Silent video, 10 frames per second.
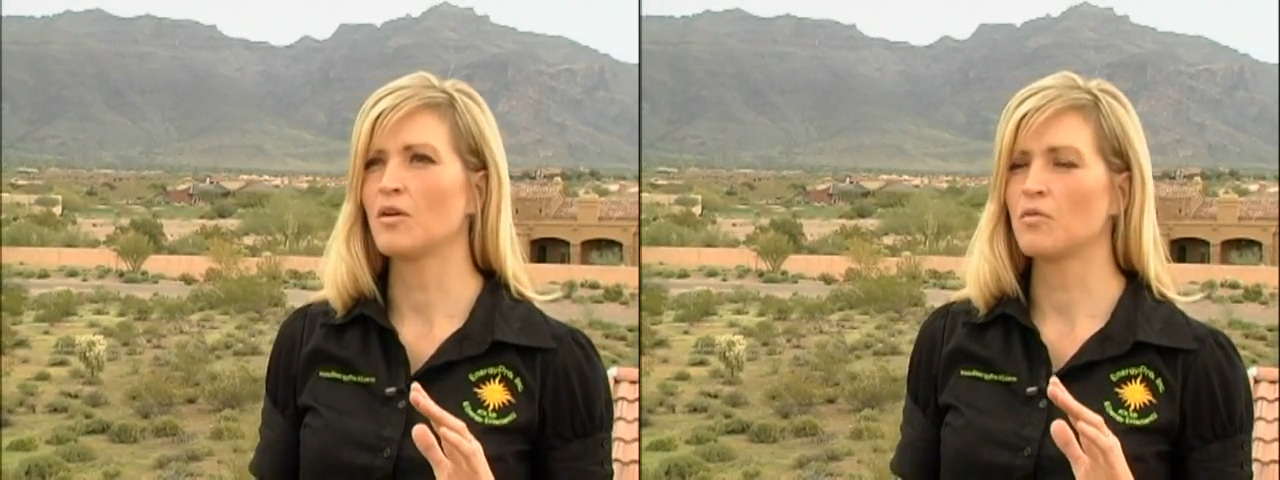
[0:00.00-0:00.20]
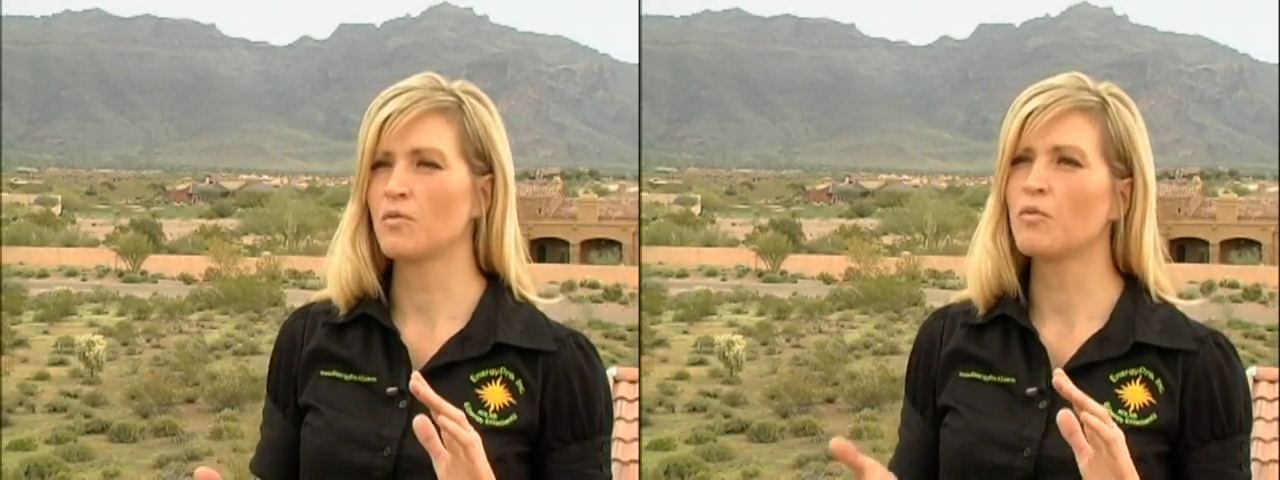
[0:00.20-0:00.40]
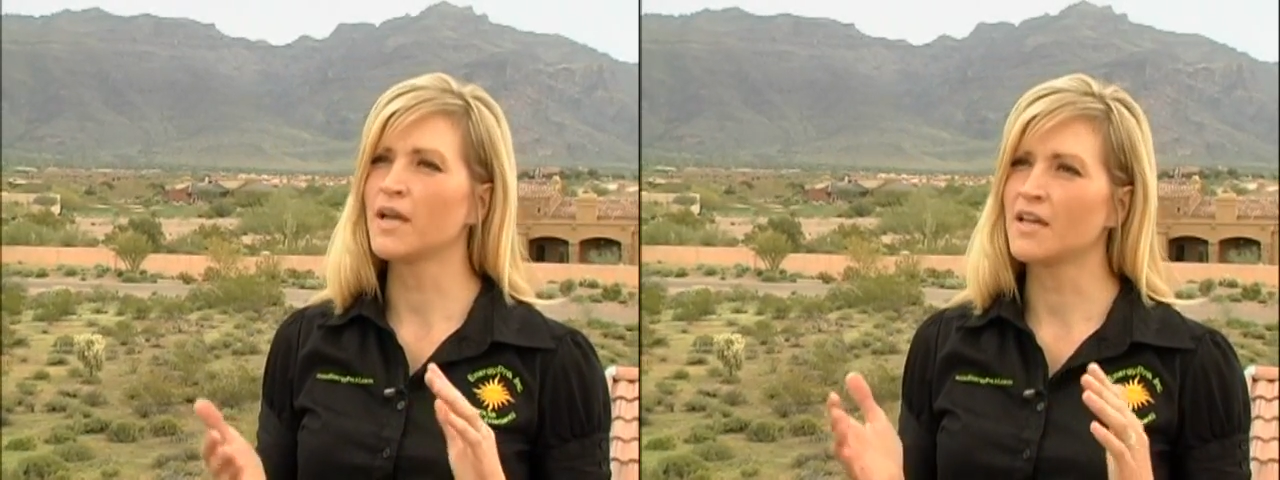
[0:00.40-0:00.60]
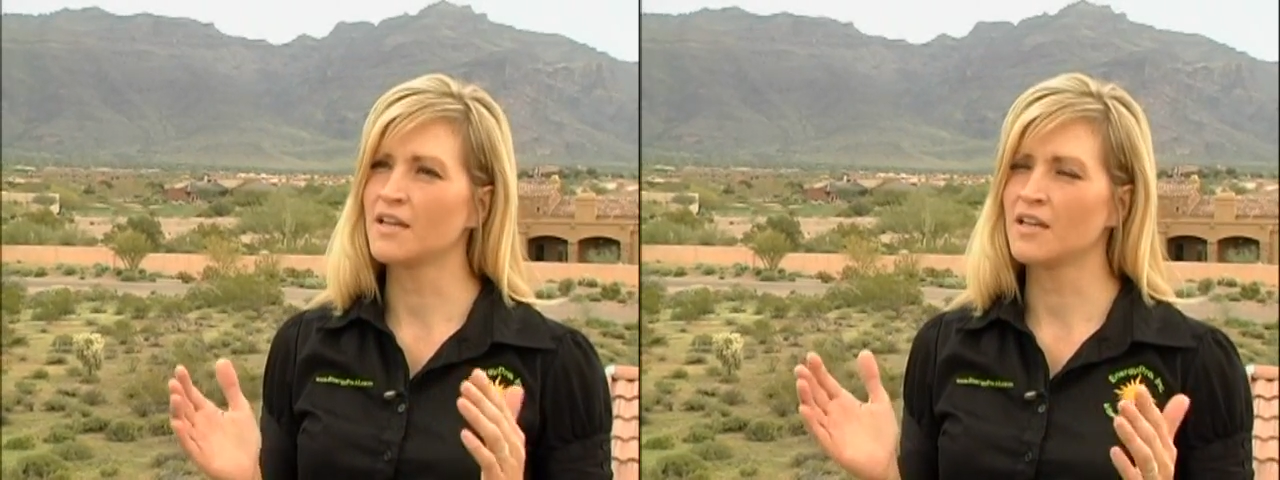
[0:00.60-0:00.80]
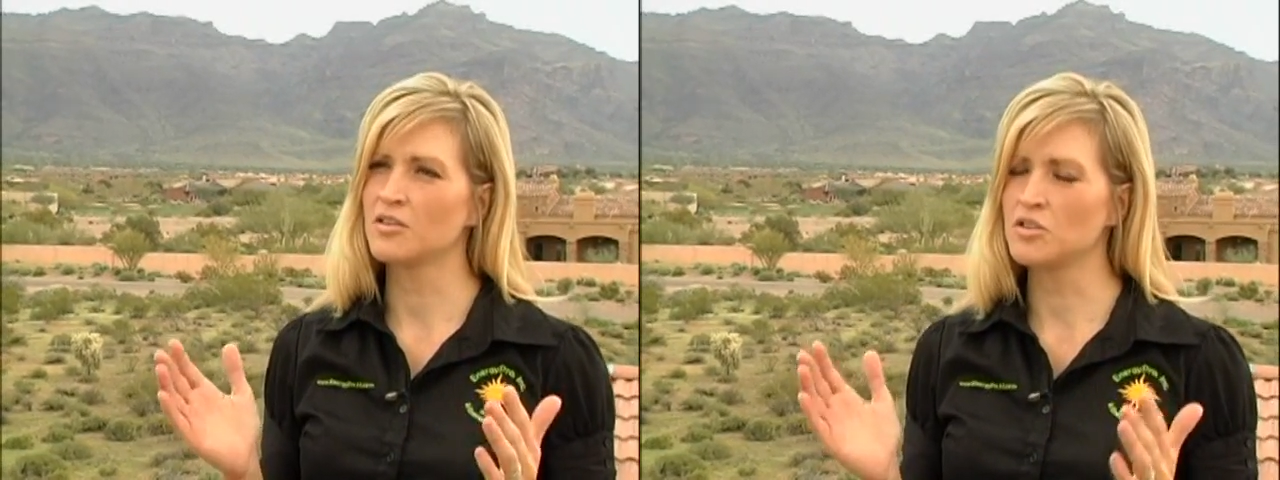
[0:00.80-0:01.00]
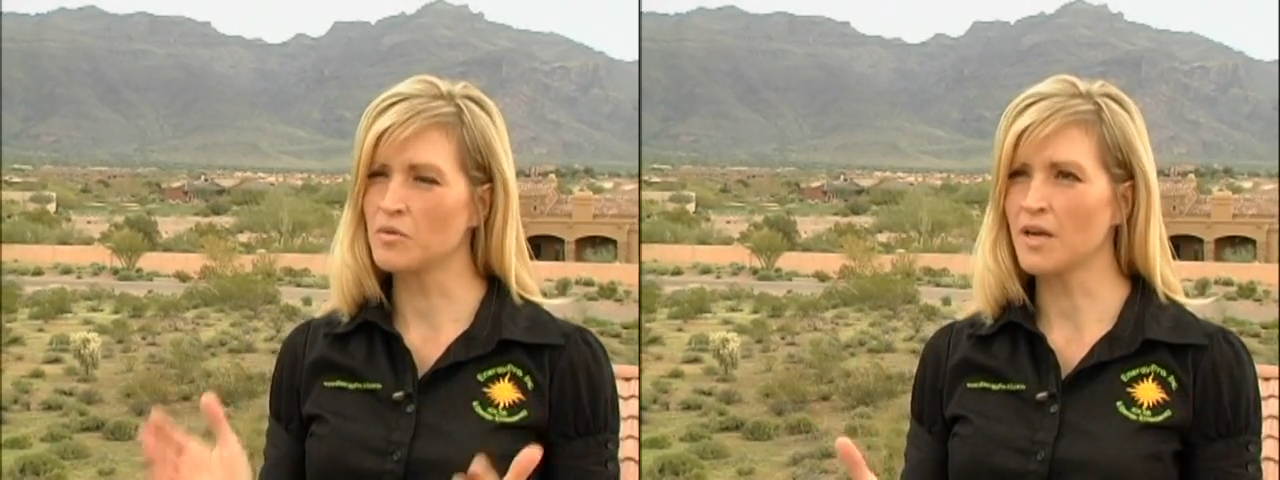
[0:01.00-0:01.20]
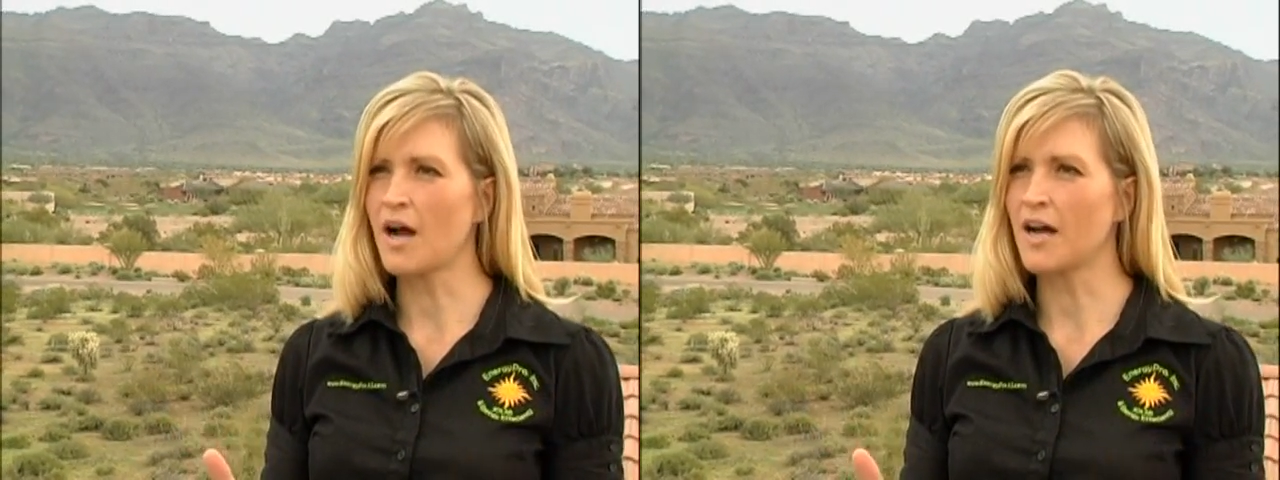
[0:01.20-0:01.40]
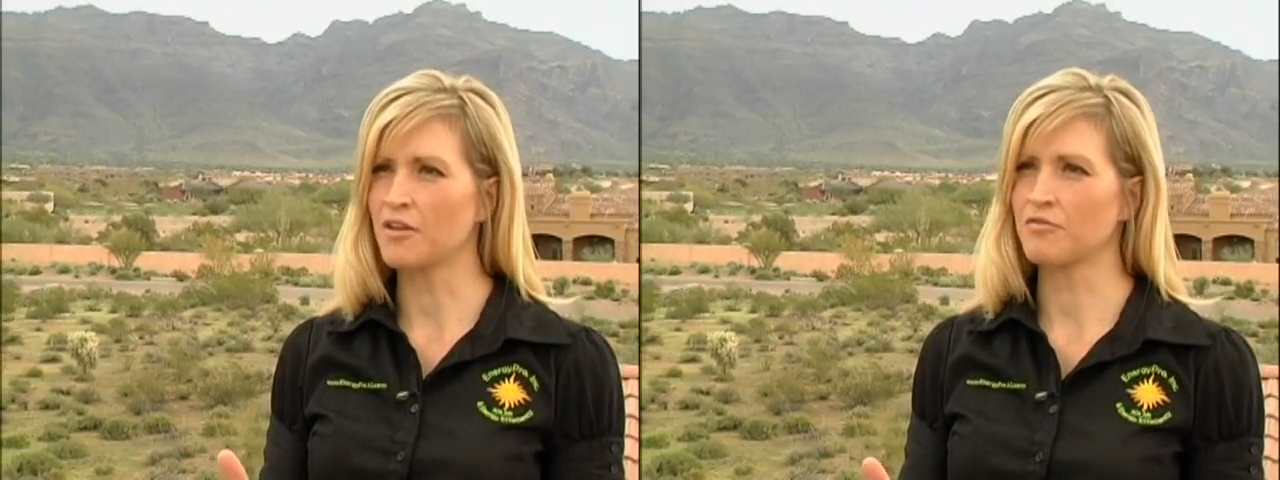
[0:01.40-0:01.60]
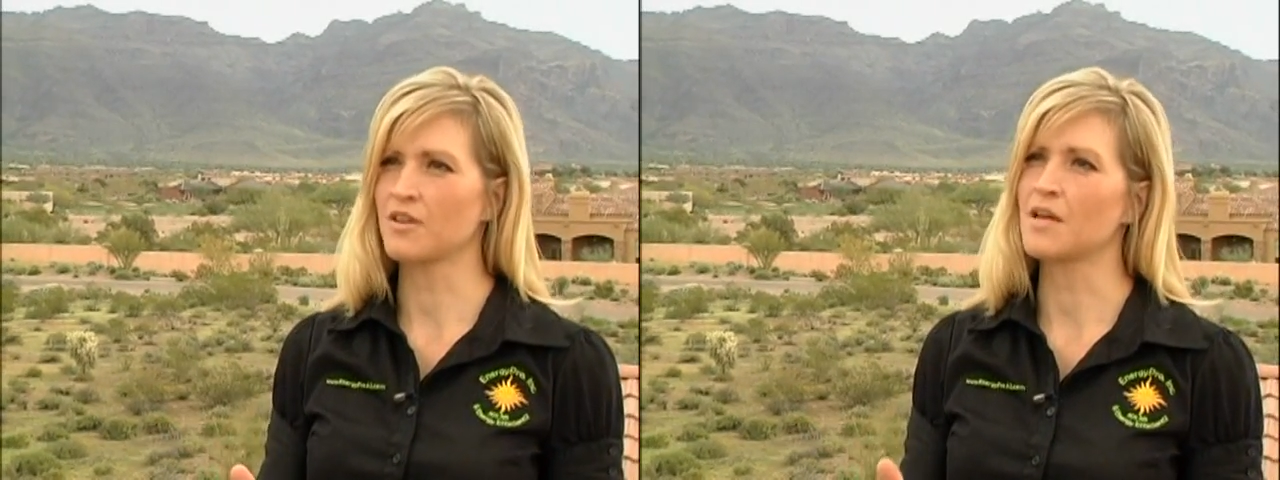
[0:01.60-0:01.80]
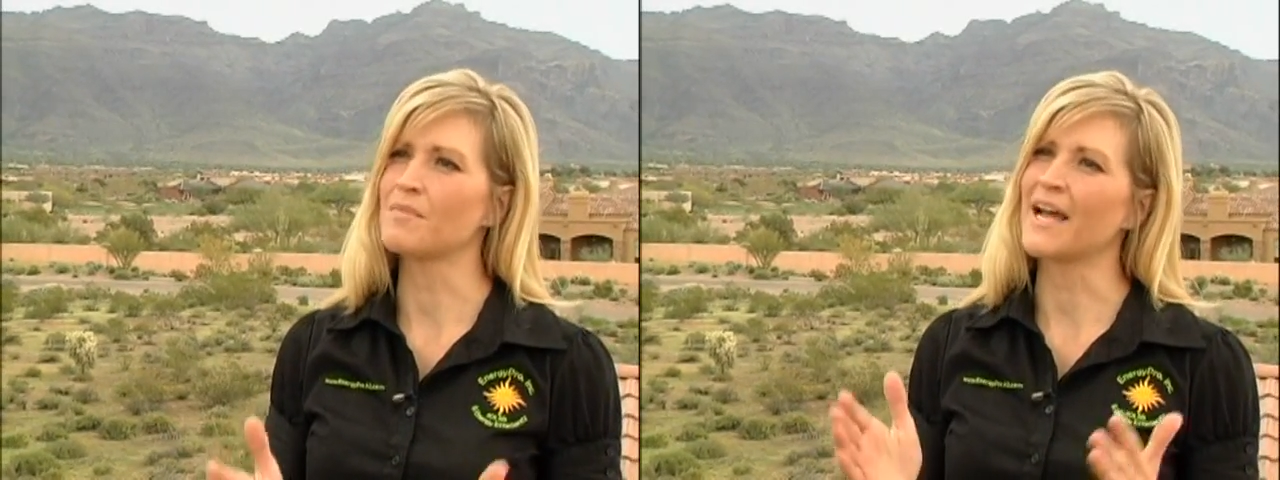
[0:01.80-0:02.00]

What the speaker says: we do an audit for them,